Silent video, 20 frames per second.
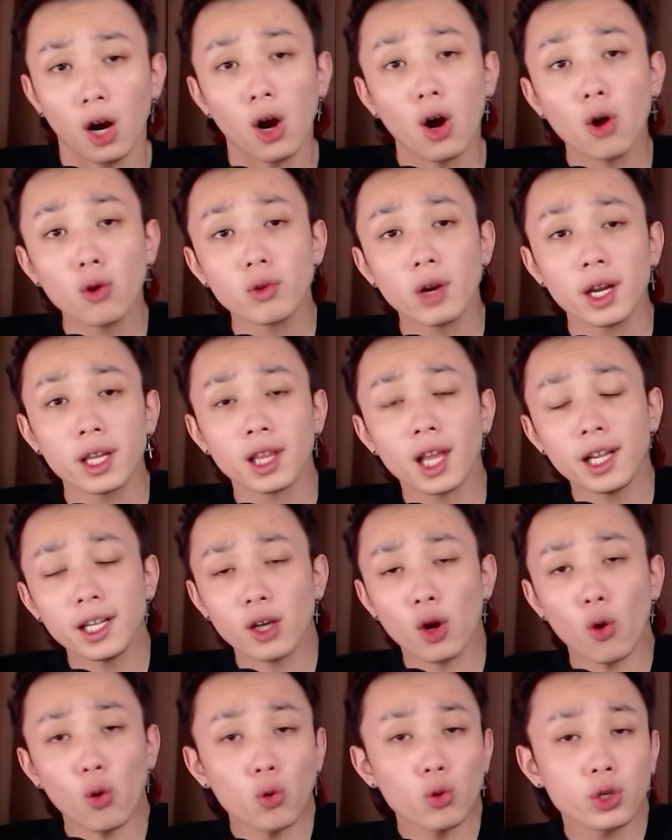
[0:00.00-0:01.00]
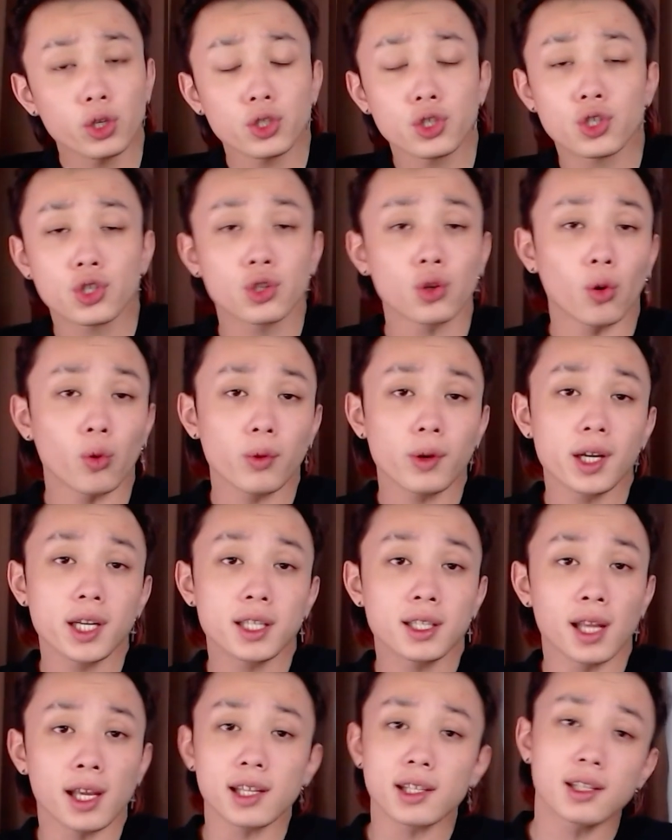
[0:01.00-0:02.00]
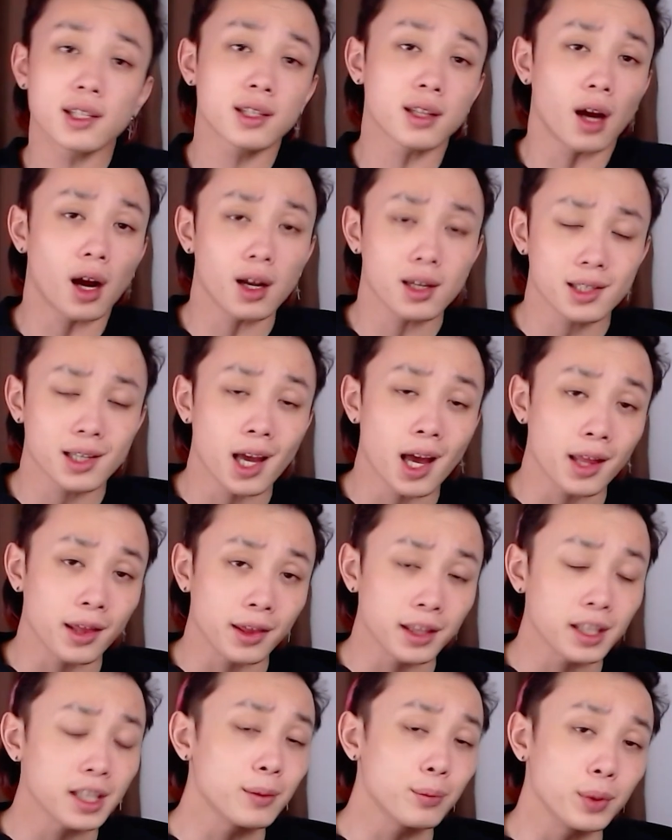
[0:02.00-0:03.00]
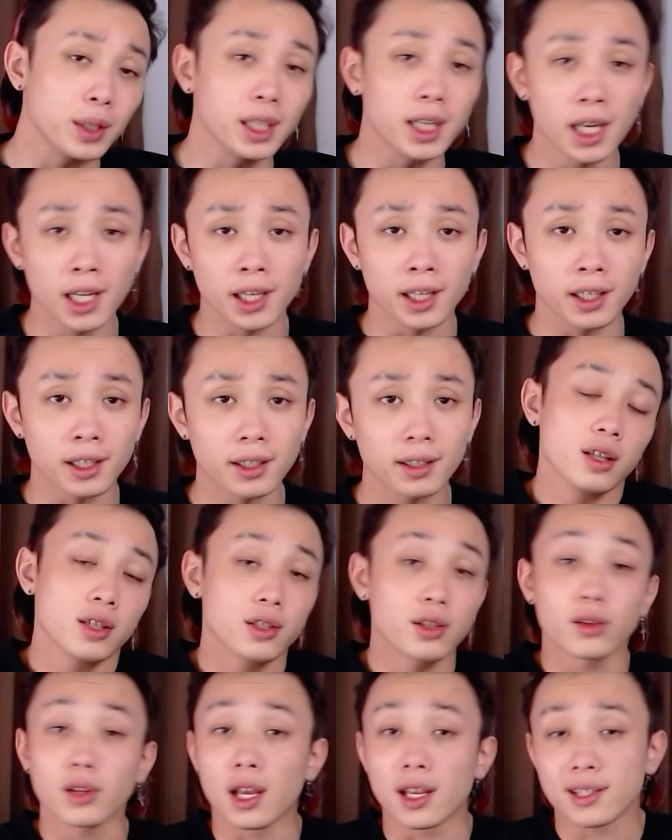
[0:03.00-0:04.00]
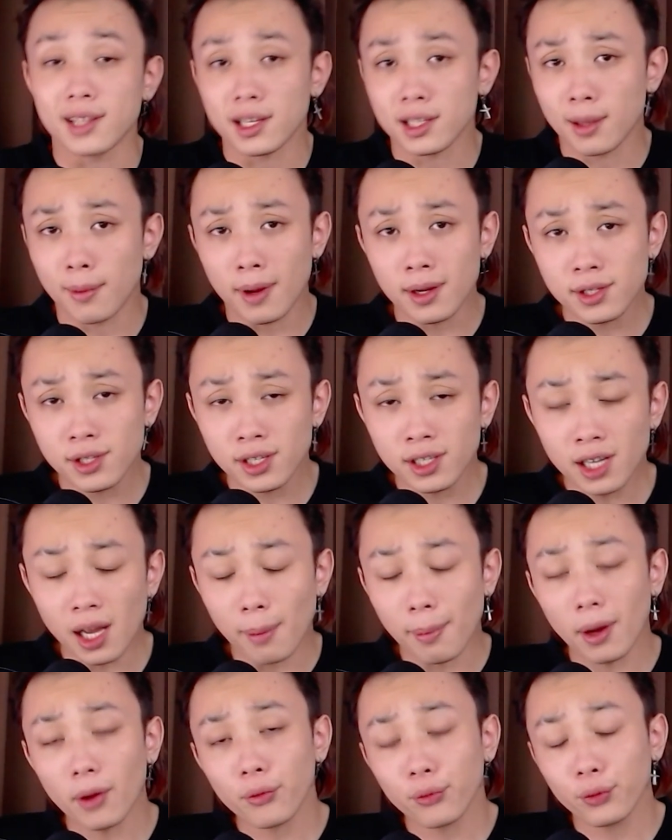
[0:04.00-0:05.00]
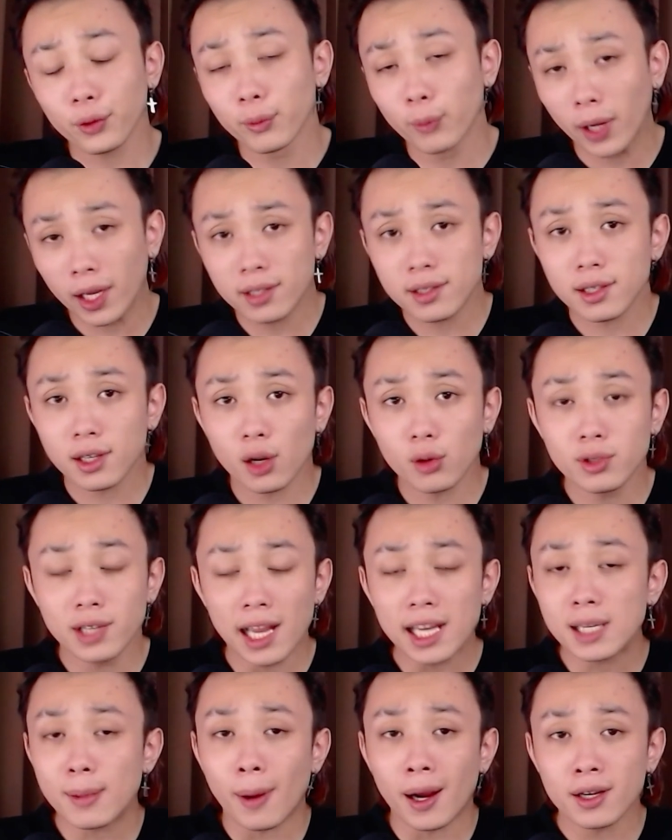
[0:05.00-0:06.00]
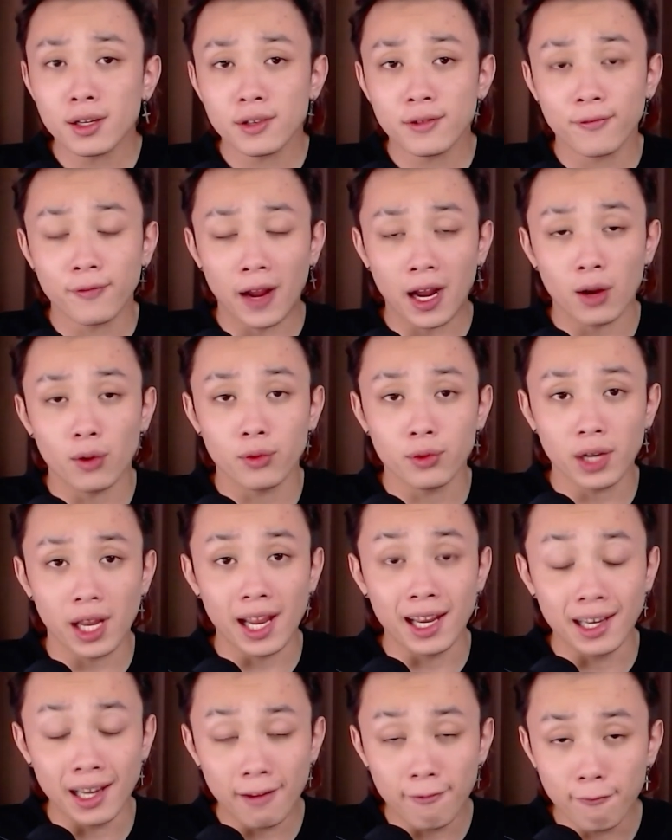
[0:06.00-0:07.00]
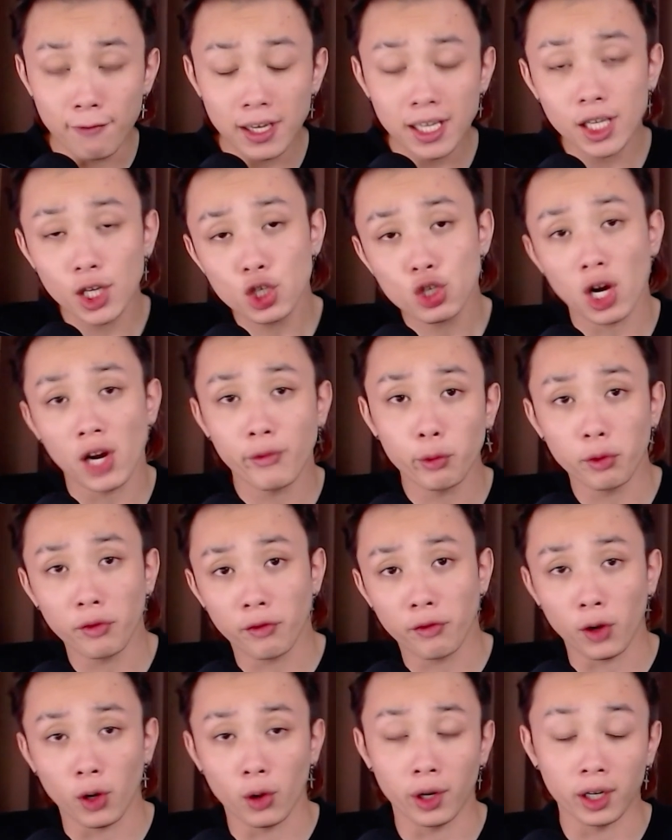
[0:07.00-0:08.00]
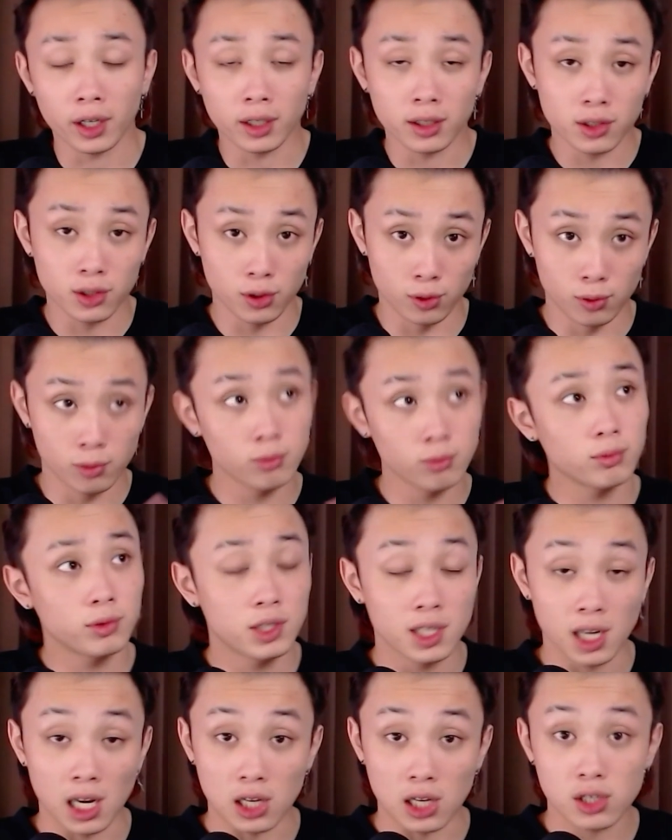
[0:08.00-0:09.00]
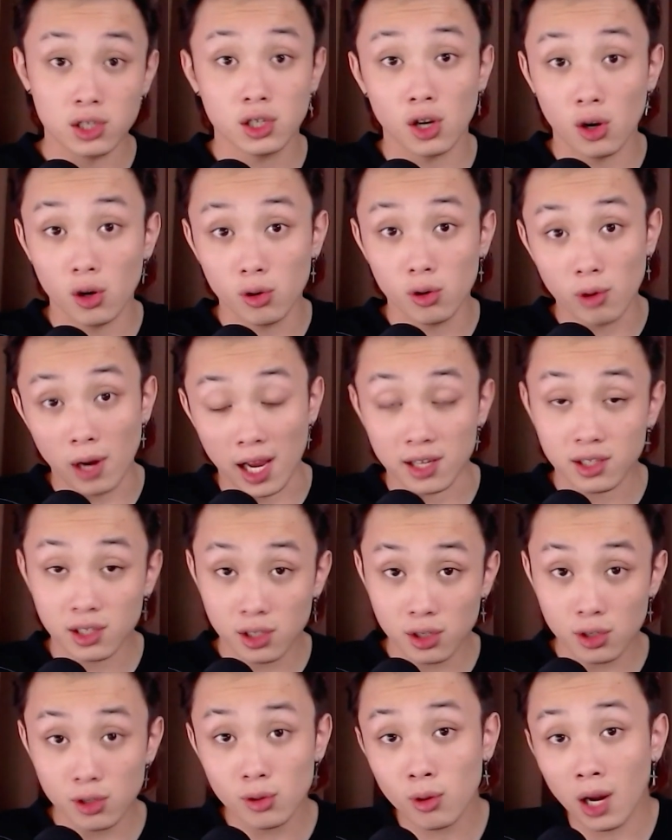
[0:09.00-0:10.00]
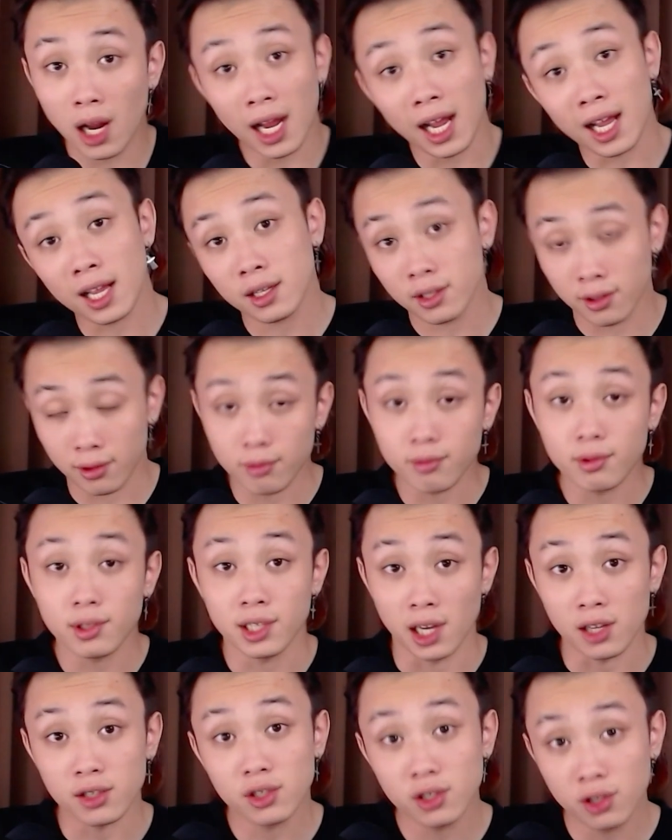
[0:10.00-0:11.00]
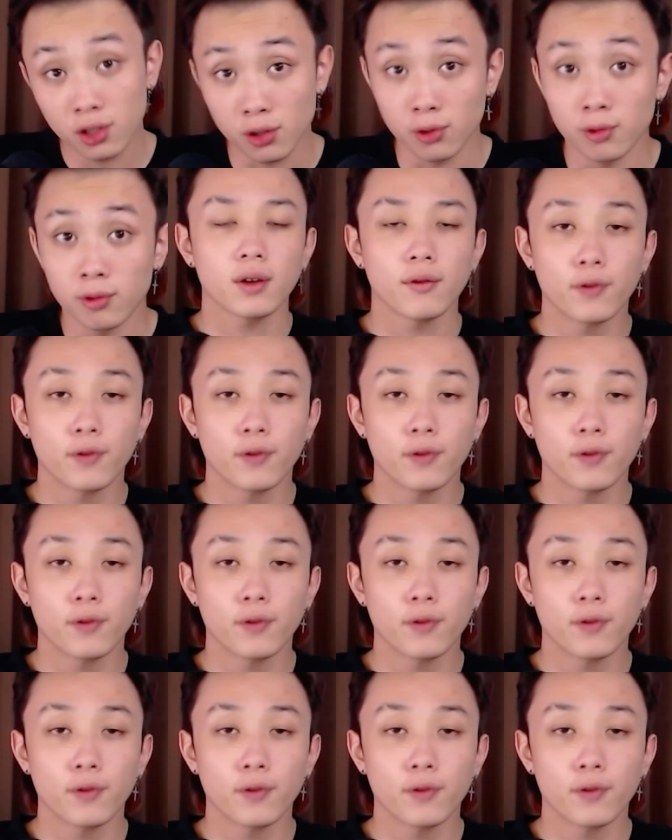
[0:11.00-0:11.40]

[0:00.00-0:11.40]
Alright, like all good stories, let's start at the beginning. So yes, as I mentioned, about three weeks ago, data miners found an NVIDIA driver referring to CSGO S2 and CS2.